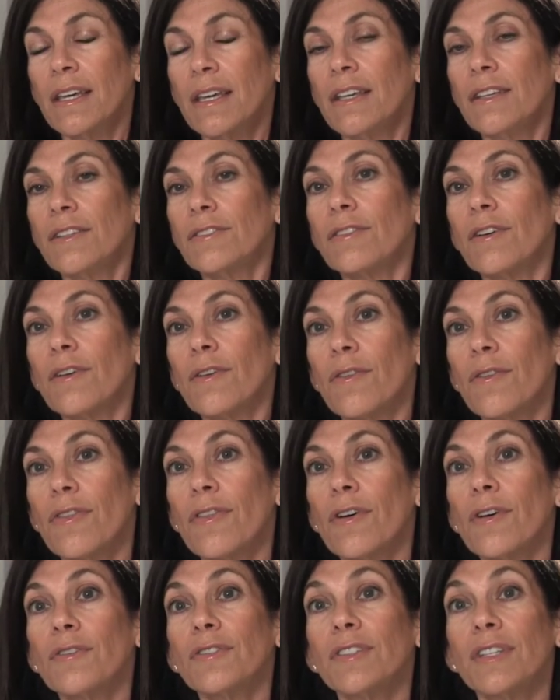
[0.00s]
So
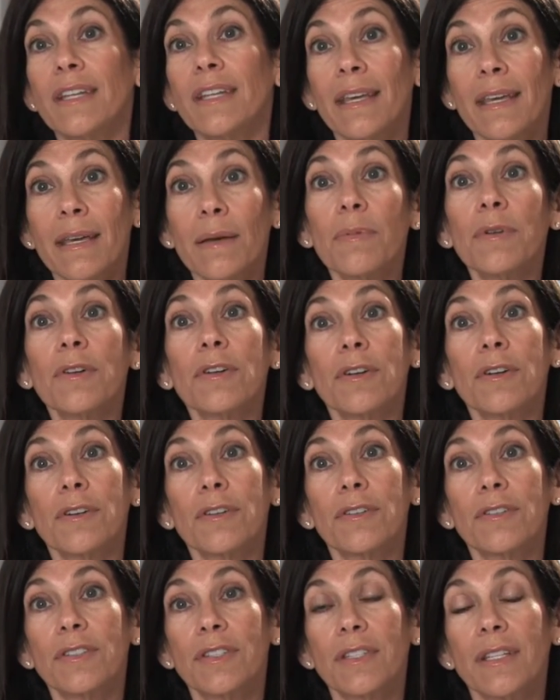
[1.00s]
those
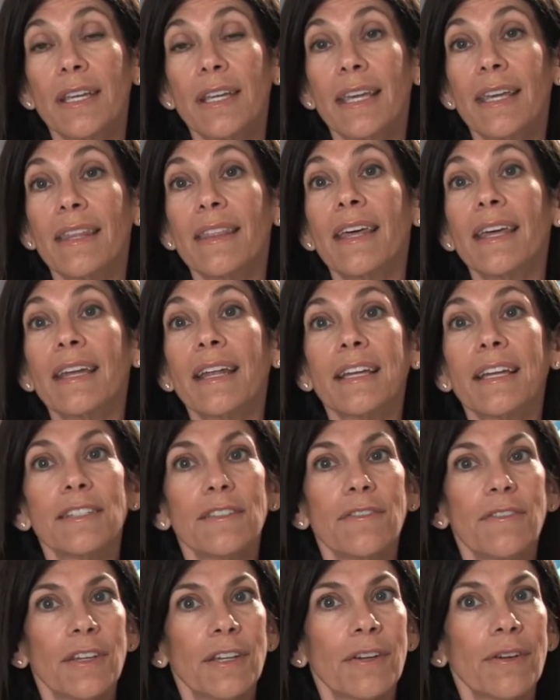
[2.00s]
inhibitors, he then had
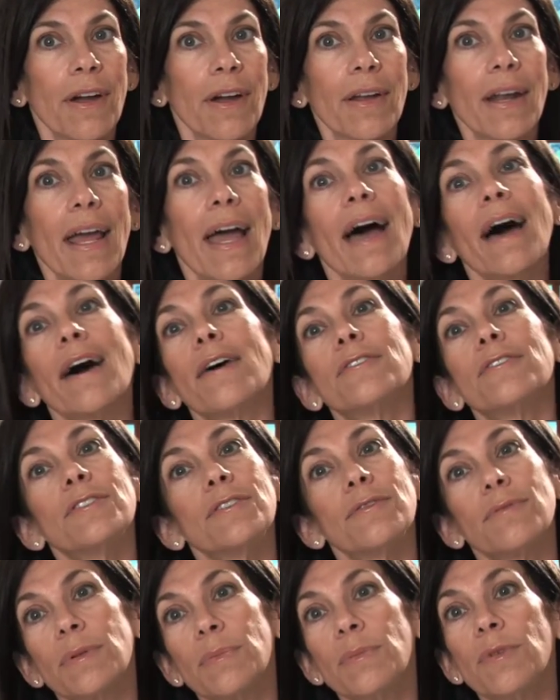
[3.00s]
to figure out how do
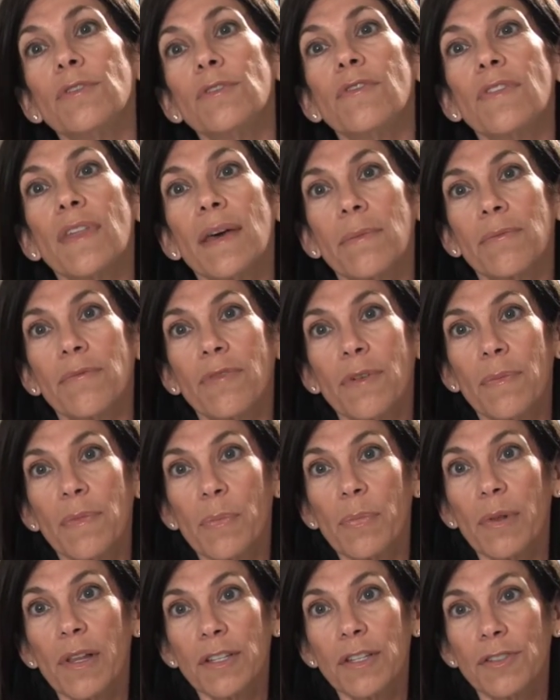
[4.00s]
you remove them from the
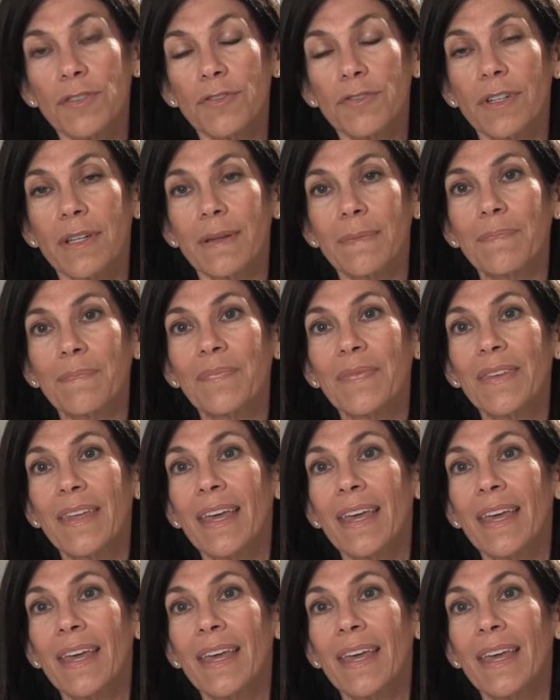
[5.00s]
bloodstream.